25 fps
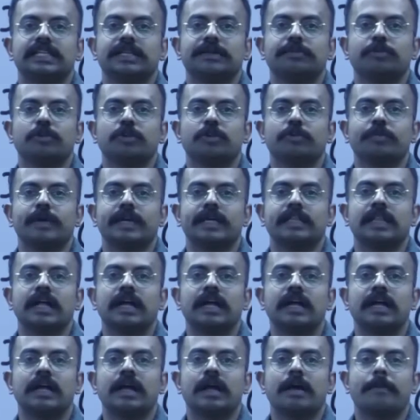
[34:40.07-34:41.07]
is removed by
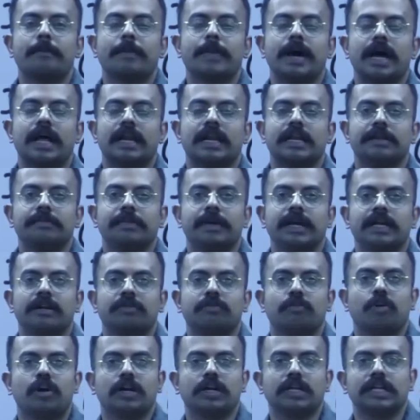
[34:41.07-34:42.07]
the
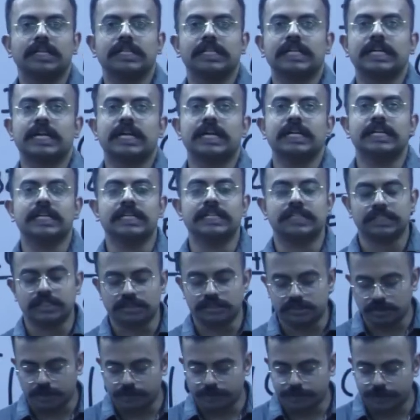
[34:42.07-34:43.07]
parliament. What are the
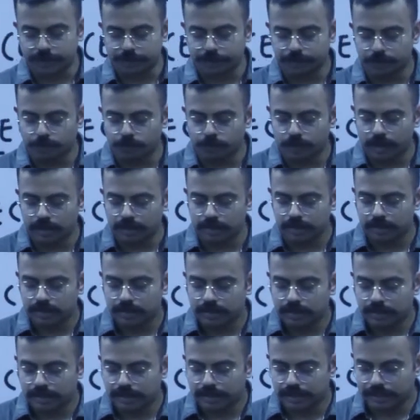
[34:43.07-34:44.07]
conditions of removal?
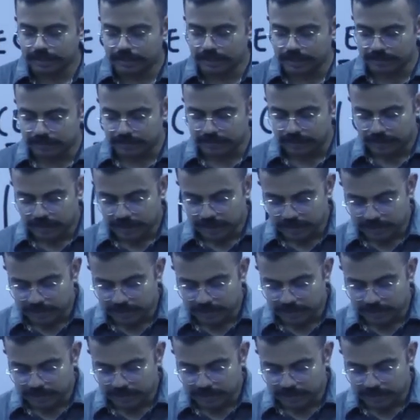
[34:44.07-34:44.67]
It is